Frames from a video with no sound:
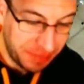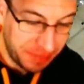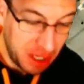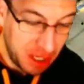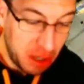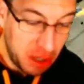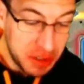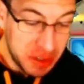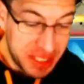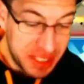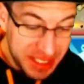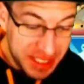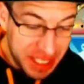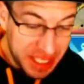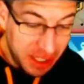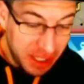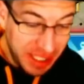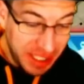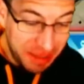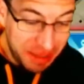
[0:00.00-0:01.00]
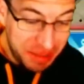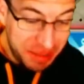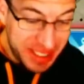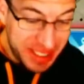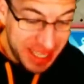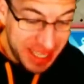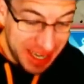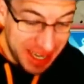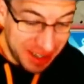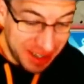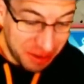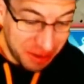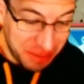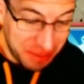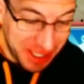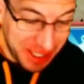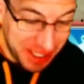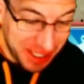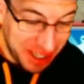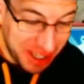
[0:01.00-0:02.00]
Oh, since our Yip's dead, oh
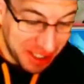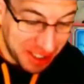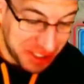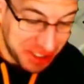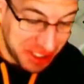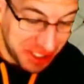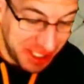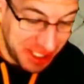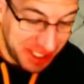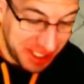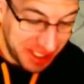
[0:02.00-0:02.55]
my gosh.